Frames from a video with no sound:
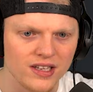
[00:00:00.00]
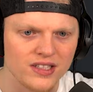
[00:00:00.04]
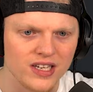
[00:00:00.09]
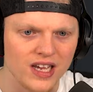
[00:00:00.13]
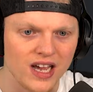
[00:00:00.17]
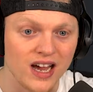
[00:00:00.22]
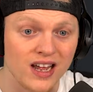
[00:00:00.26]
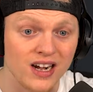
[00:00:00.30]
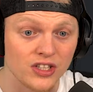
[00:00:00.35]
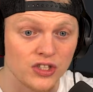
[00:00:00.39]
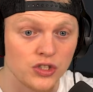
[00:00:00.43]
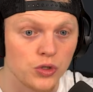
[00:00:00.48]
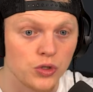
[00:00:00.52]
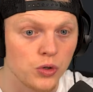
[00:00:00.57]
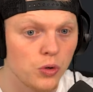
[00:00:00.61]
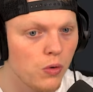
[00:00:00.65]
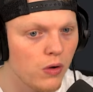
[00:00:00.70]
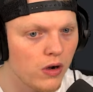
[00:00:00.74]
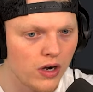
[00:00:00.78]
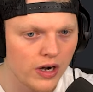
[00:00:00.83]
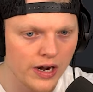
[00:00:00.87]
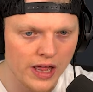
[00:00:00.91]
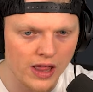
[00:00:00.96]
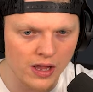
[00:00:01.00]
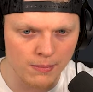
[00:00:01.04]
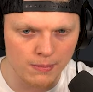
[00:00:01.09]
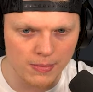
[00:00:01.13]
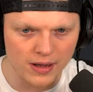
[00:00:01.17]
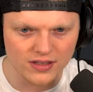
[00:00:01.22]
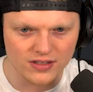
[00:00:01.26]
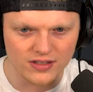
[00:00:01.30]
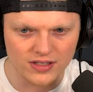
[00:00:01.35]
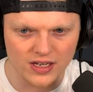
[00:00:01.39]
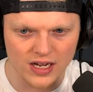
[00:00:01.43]
hit on a $200
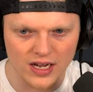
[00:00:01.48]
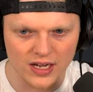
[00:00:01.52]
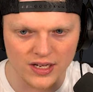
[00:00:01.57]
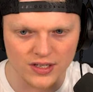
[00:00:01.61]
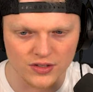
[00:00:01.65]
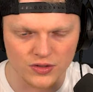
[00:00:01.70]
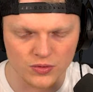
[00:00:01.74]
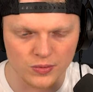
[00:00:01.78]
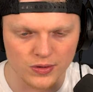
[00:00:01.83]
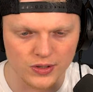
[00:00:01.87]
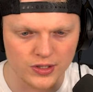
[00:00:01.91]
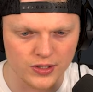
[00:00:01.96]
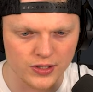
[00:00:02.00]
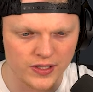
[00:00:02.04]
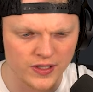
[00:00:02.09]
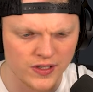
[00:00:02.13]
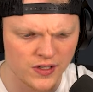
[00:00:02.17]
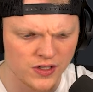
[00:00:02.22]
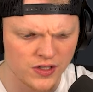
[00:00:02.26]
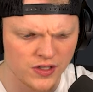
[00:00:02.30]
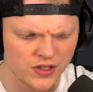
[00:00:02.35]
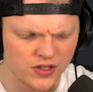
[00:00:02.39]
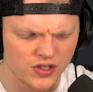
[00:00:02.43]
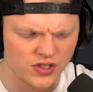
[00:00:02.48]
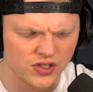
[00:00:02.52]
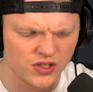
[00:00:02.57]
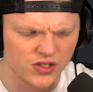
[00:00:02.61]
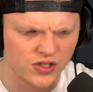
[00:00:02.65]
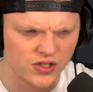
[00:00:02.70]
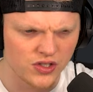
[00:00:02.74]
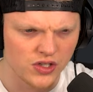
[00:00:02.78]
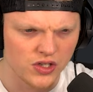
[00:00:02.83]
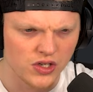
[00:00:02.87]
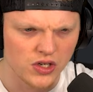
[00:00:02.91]
bet size, which
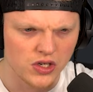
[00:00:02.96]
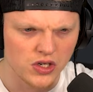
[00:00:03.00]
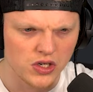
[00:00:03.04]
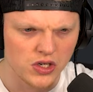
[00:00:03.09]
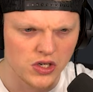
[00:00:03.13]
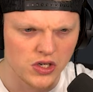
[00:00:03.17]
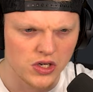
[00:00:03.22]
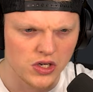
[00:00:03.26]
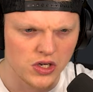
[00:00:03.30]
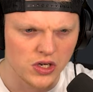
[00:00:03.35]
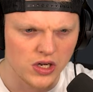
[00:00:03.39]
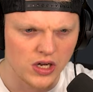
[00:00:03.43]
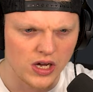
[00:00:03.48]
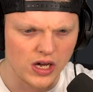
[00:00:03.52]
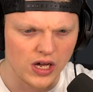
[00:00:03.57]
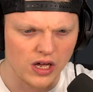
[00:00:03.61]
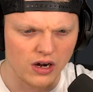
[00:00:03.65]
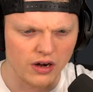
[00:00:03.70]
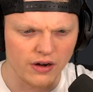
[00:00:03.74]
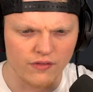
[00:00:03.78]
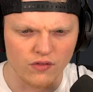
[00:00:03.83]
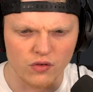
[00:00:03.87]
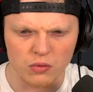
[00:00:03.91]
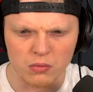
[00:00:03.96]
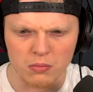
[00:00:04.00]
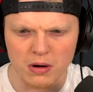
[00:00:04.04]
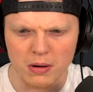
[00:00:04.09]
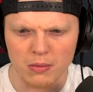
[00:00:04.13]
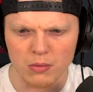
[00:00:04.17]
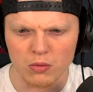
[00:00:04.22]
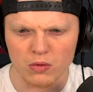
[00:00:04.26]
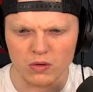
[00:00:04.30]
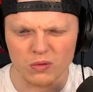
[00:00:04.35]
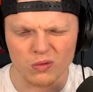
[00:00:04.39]
is, I don't even
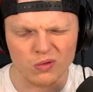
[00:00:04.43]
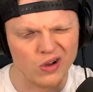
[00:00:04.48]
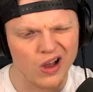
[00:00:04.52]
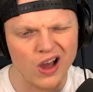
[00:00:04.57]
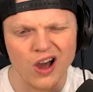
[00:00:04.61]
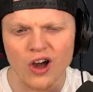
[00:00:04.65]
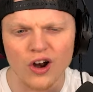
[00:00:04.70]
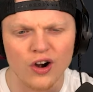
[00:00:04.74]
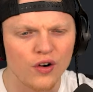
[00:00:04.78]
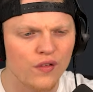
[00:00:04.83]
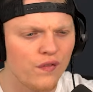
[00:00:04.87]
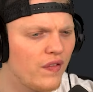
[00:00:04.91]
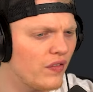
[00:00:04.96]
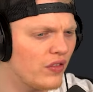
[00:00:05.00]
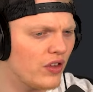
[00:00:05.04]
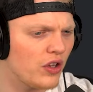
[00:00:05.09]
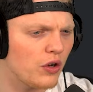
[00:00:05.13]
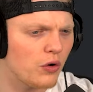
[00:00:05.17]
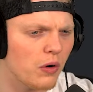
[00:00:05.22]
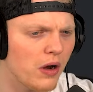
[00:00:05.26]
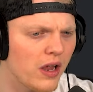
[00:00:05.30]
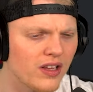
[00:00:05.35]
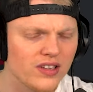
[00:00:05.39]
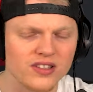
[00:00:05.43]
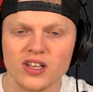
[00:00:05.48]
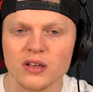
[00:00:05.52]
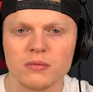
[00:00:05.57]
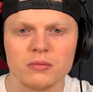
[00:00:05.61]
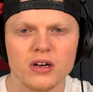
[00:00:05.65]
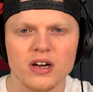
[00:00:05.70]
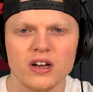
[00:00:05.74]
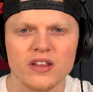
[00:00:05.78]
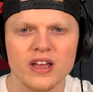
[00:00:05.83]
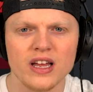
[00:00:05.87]
remember what, 150 grand,
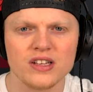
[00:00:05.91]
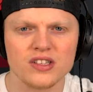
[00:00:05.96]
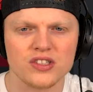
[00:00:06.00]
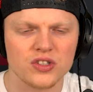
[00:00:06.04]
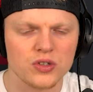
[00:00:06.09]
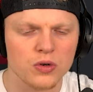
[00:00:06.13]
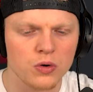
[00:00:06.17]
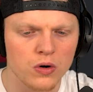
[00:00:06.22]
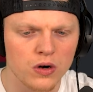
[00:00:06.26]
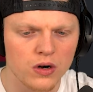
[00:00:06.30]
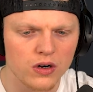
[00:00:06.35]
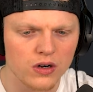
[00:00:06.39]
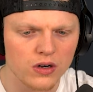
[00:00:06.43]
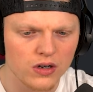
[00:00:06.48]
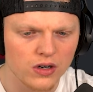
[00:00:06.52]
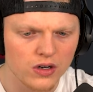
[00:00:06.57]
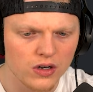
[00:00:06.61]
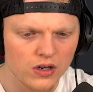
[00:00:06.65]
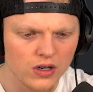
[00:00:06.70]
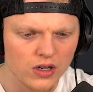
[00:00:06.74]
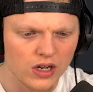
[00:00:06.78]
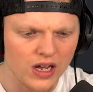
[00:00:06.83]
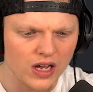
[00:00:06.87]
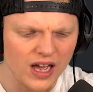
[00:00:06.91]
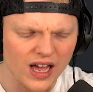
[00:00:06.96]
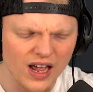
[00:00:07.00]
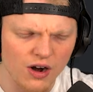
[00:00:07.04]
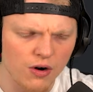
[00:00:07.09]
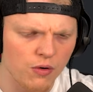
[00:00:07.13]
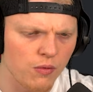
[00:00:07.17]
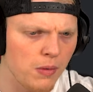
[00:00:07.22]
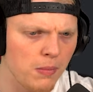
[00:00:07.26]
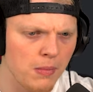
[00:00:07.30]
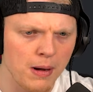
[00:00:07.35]
something of that sort. I
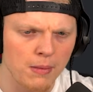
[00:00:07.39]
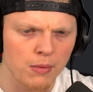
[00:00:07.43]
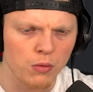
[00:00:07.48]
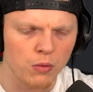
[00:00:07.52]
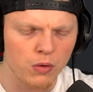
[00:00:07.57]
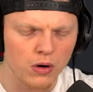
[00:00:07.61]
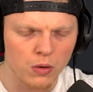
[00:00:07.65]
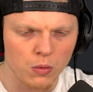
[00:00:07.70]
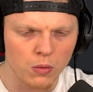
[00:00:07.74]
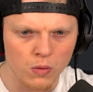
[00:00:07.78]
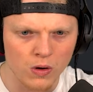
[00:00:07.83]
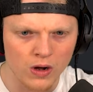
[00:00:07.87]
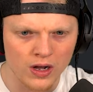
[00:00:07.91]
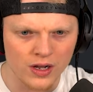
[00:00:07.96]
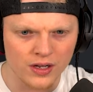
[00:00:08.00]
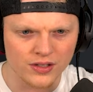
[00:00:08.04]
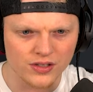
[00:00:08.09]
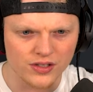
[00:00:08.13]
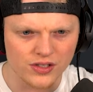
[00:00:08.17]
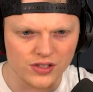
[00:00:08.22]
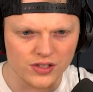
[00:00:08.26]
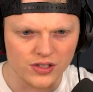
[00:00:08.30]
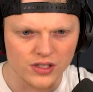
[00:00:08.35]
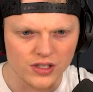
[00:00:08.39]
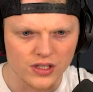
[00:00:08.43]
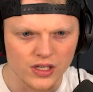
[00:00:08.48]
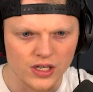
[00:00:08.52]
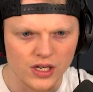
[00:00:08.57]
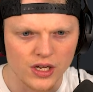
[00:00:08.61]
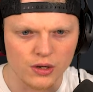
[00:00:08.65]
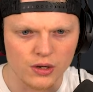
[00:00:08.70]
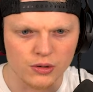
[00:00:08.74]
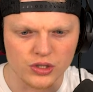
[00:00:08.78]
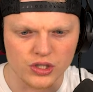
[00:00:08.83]
don't remember what it was.
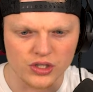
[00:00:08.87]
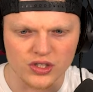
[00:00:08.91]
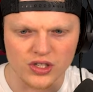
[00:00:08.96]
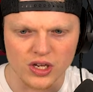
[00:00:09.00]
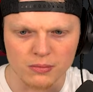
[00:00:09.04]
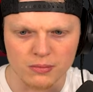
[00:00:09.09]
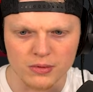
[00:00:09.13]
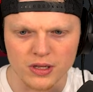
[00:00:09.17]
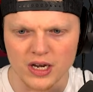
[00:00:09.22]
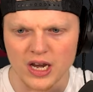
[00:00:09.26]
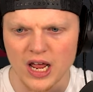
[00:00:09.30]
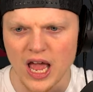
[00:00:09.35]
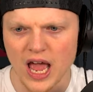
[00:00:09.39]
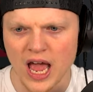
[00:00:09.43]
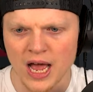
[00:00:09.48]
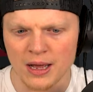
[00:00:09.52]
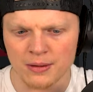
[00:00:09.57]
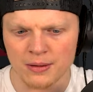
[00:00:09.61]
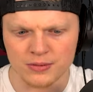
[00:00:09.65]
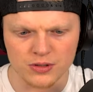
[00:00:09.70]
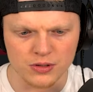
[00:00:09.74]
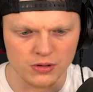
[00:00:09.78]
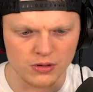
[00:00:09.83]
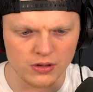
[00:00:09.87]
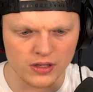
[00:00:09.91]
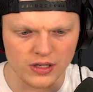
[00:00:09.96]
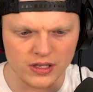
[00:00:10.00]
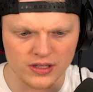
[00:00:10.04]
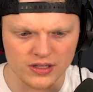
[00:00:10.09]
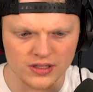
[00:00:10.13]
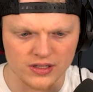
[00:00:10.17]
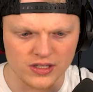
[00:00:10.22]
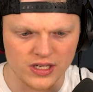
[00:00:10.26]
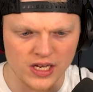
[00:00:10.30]
It was just something absolutely
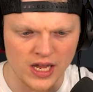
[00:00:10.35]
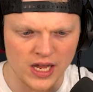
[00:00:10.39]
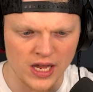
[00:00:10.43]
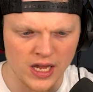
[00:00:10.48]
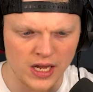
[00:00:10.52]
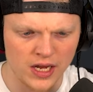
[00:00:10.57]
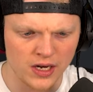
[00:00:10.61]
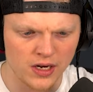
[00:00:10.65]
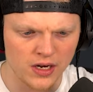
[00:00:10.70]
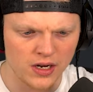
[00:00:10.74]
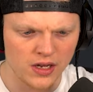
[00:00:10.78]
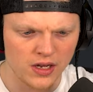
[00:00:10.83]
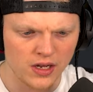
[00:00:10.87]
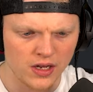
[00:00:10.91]
insane.